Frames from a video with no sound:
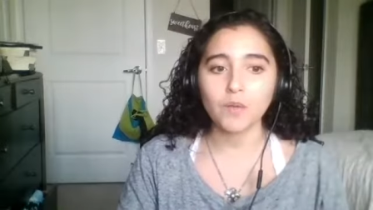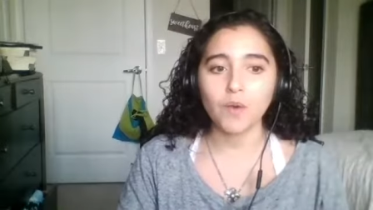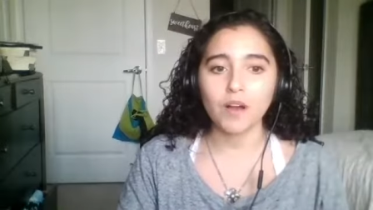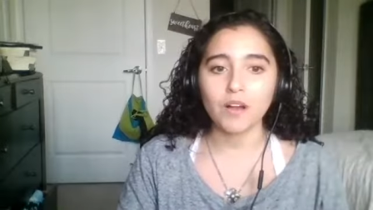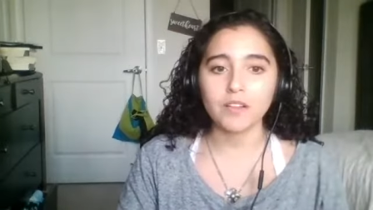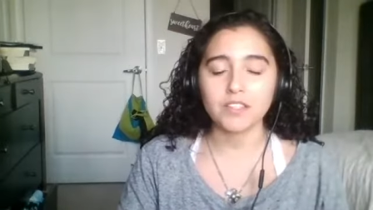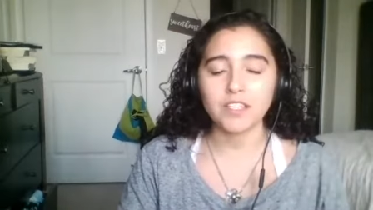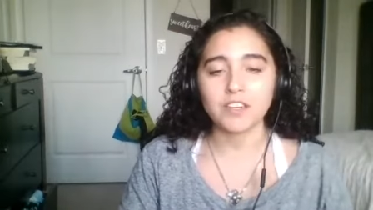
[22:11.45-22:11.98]

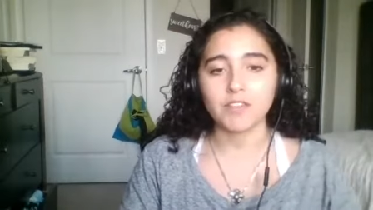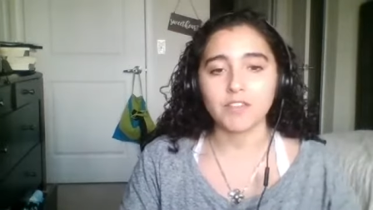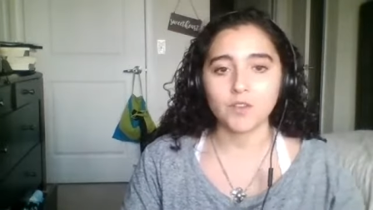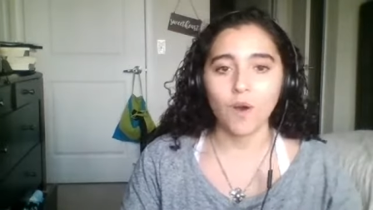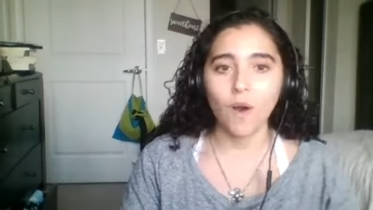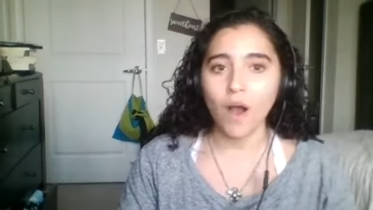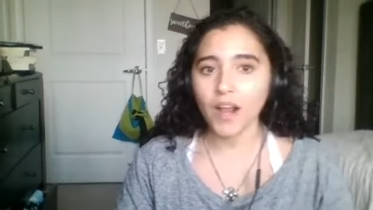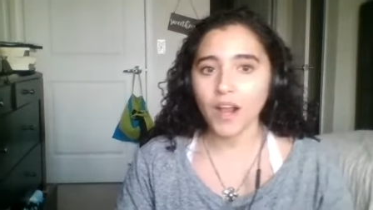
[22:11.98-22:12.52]
well, instead of a
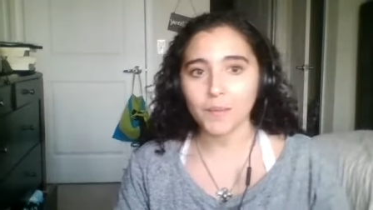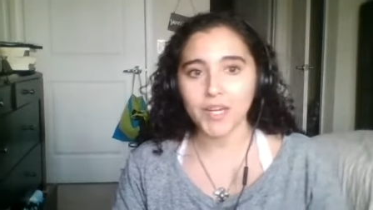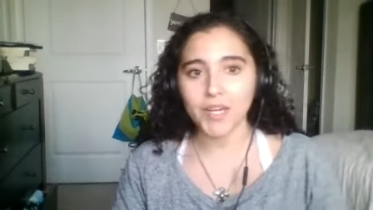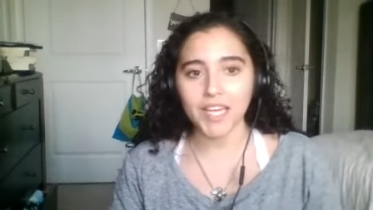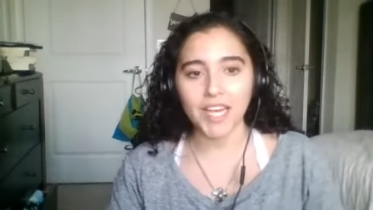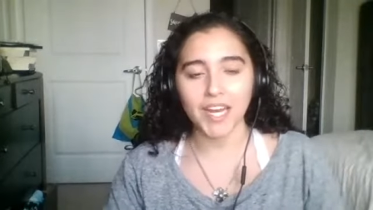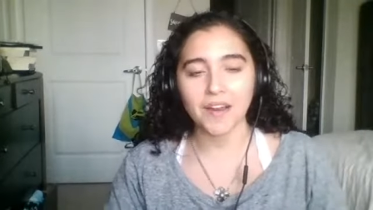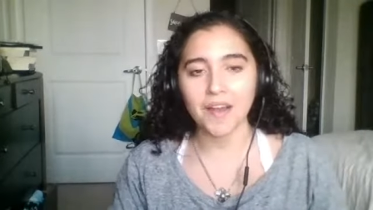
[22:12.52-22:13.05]
dog, I'm going to
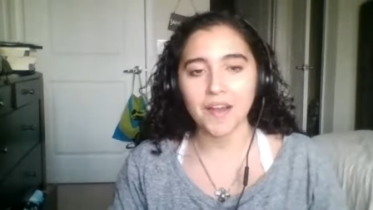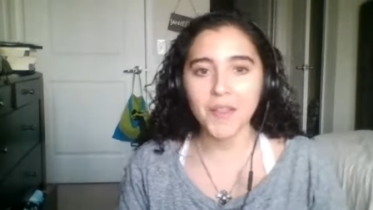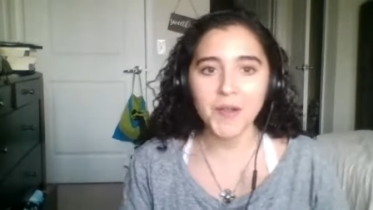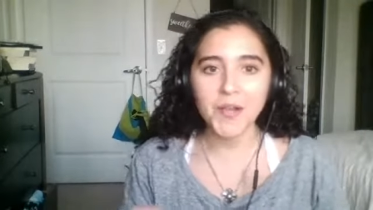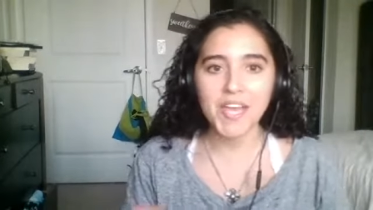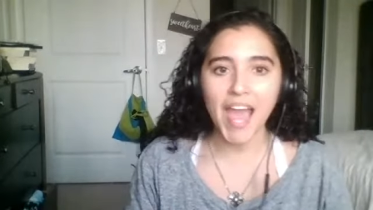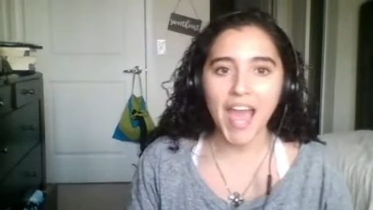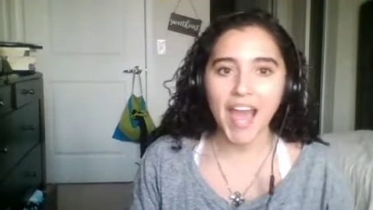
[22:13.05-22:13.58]
get
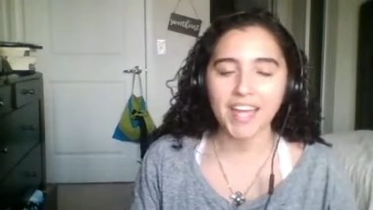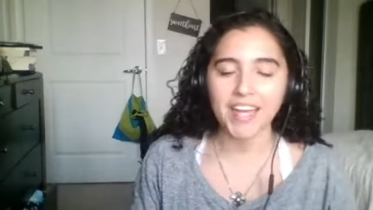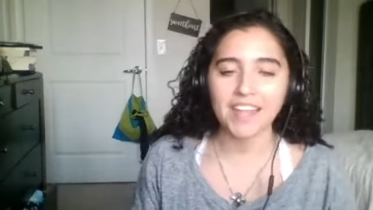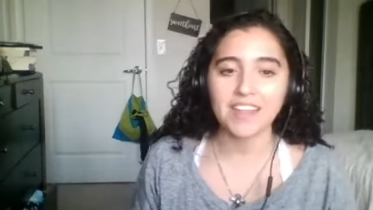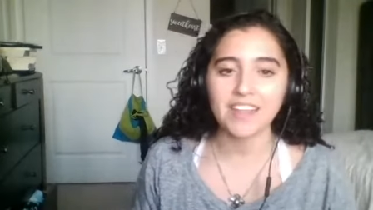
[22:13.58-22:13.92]
another cat.